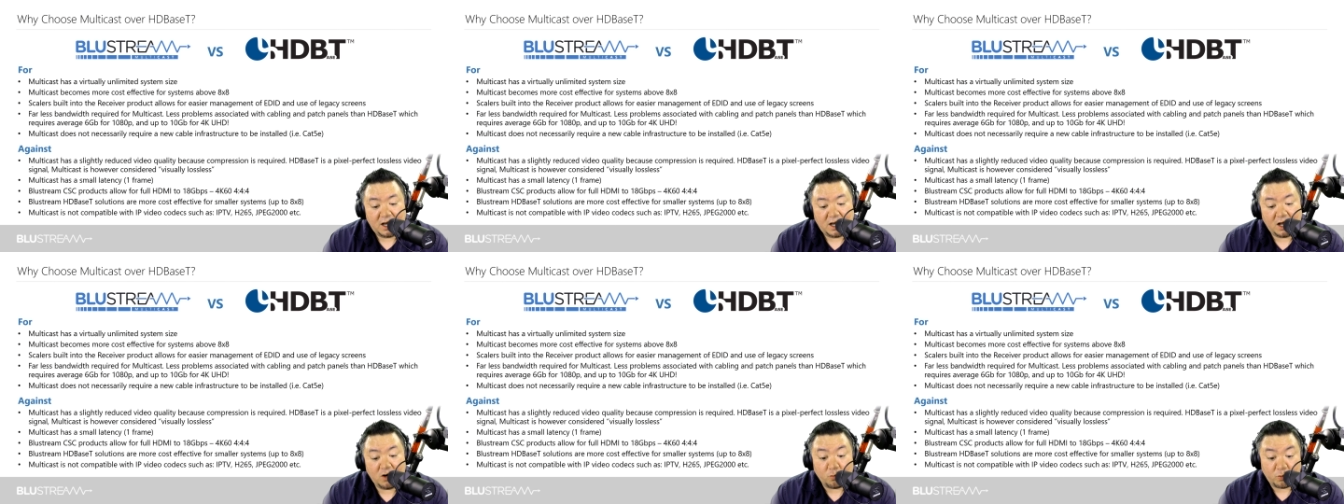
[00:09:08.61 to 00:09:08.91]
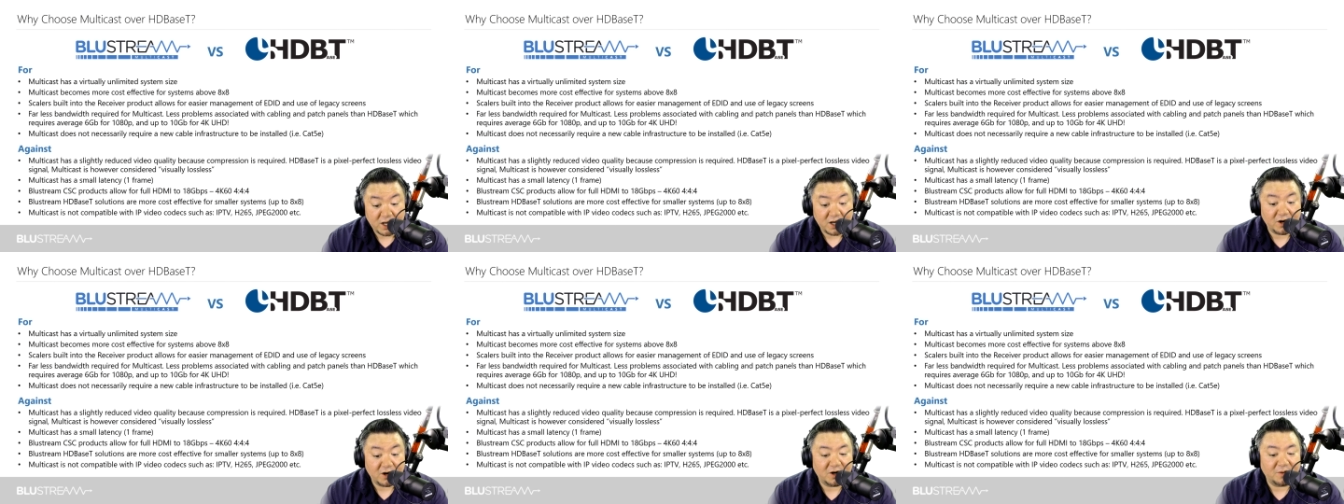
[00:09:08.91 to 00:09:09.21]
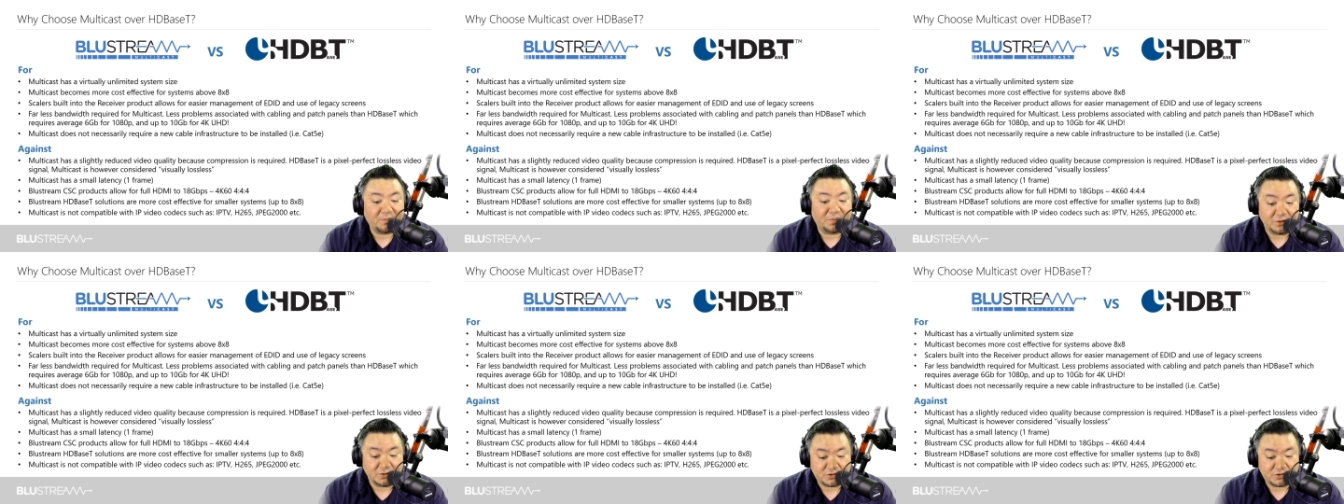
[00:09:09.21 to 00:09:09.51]
and we here
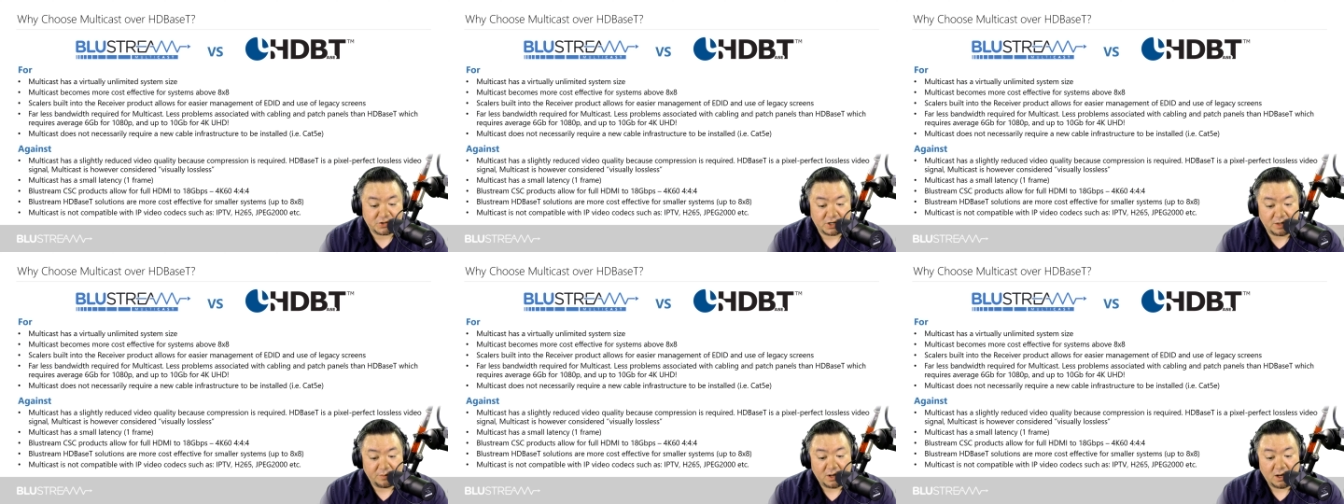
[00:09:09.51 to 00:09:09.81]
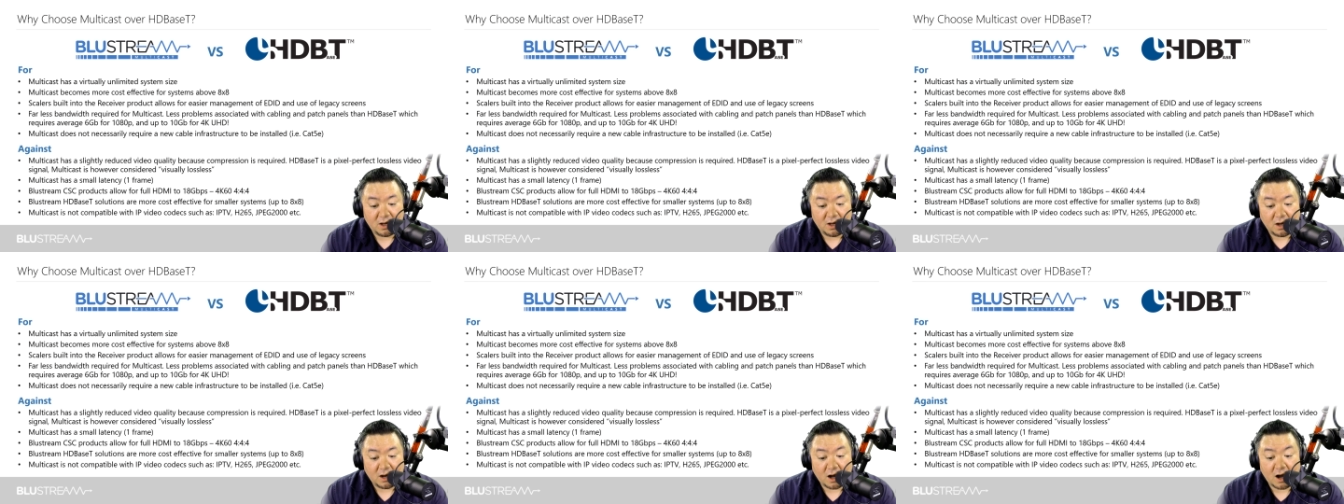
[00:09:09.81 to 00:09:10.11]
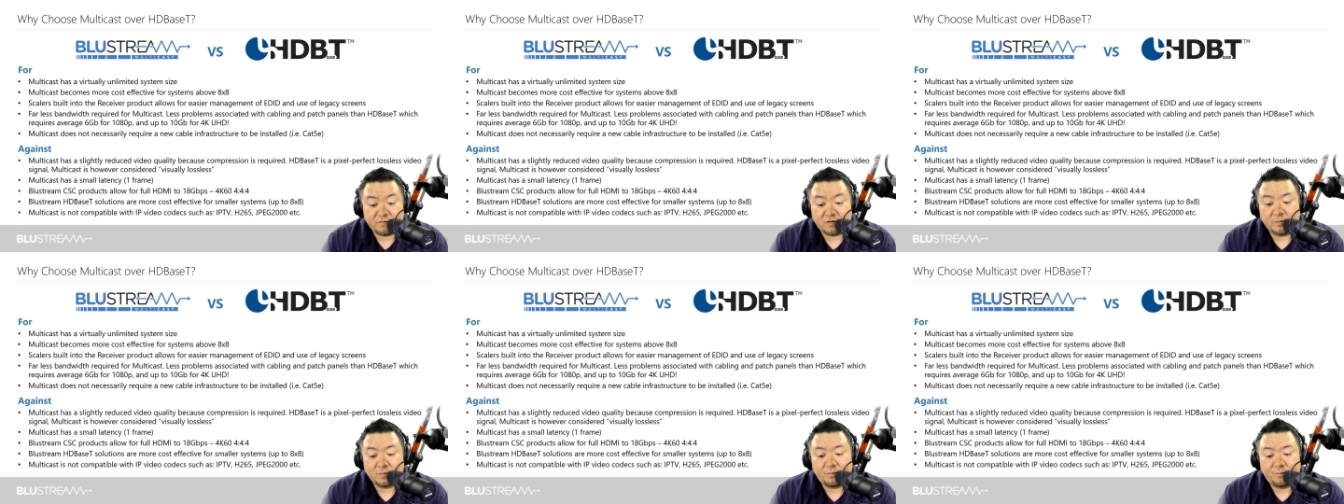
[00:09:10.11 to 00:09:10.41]
at Blustream
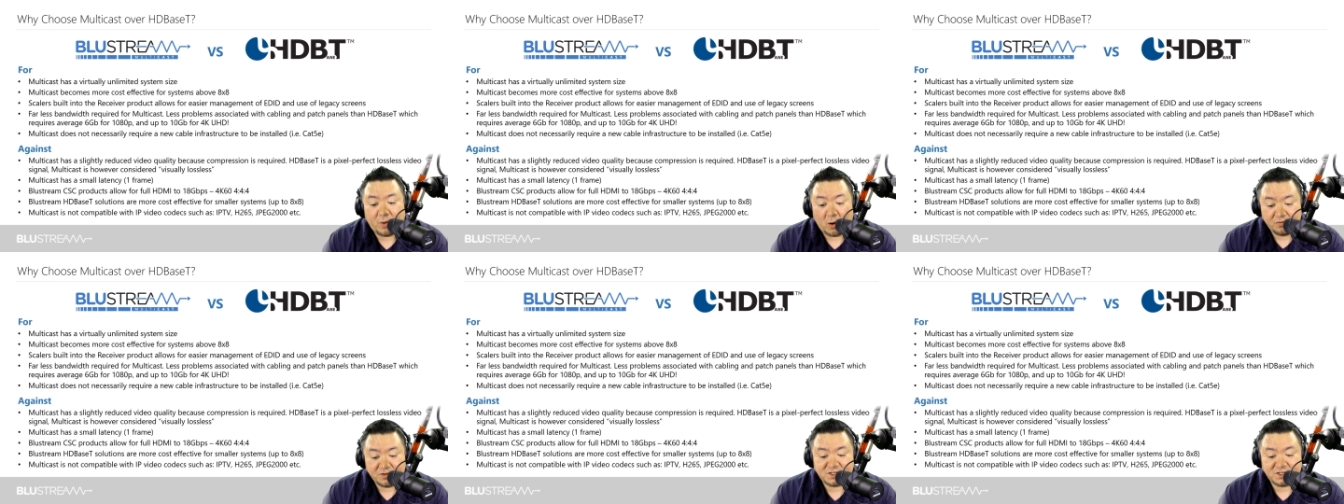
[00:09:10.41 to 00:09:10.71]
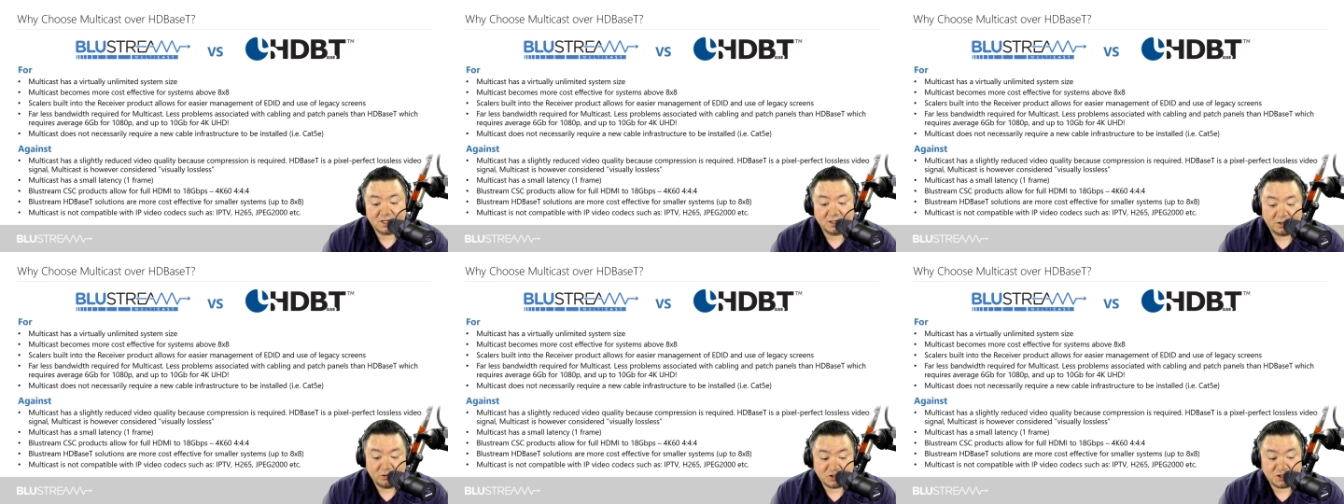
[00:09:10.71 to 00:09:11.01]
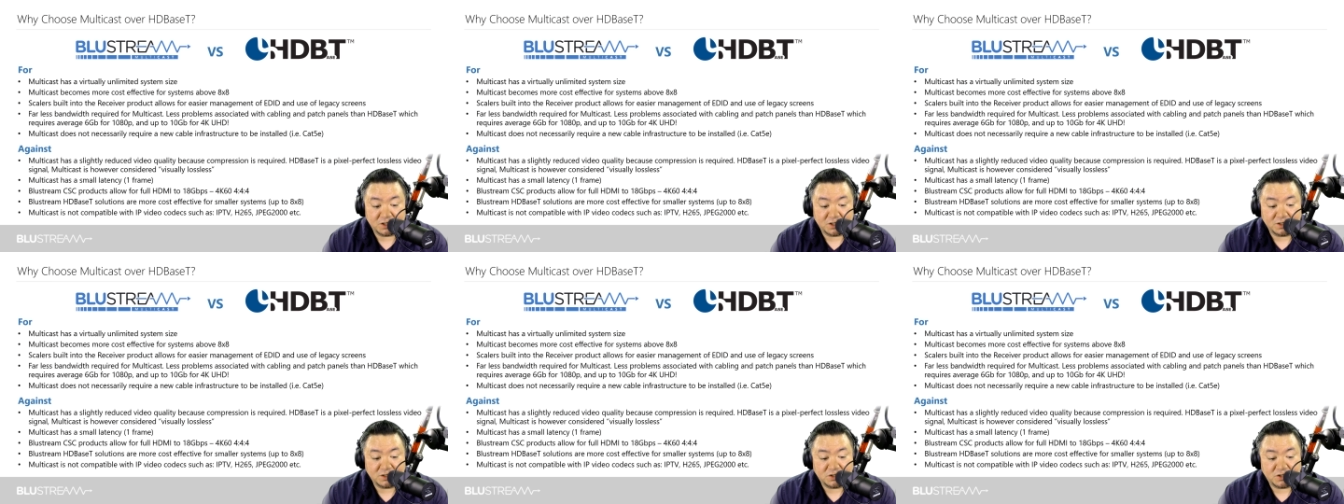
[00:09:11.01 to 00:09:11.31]
offer both
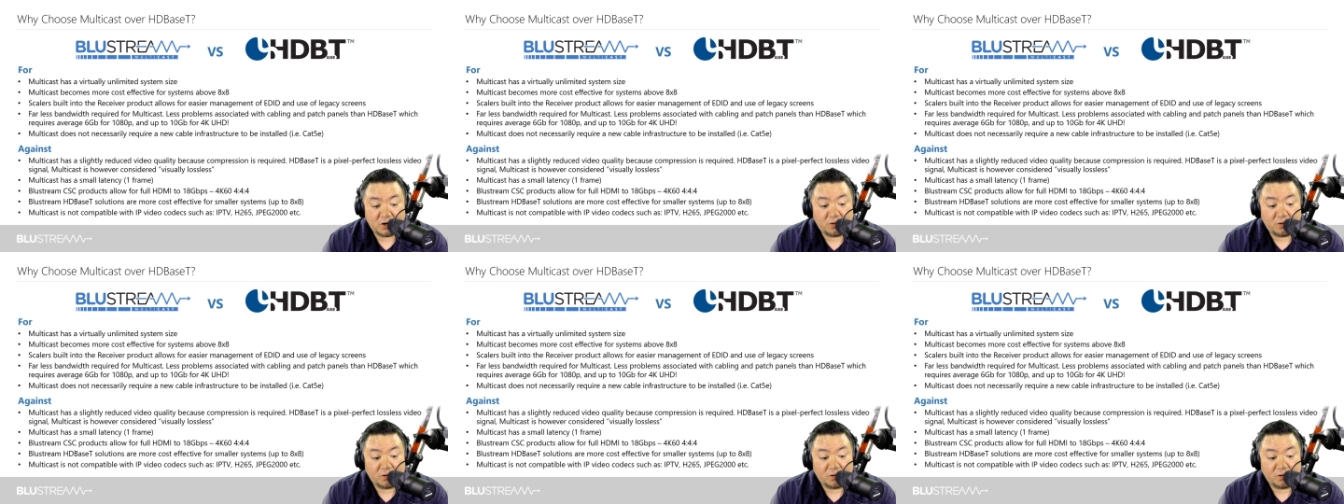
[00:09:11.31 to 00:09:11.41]
solutions